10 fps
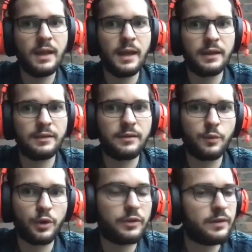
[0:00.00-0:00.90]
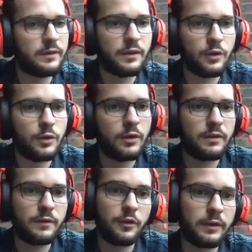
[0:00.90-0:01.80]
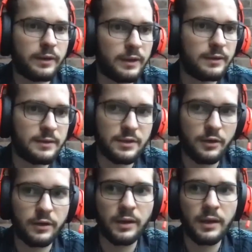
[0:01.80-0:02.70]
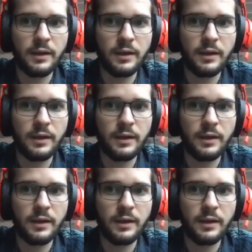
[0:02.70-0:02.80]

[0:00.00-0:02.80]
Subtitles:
And what do you think the role of the foreign leaders are?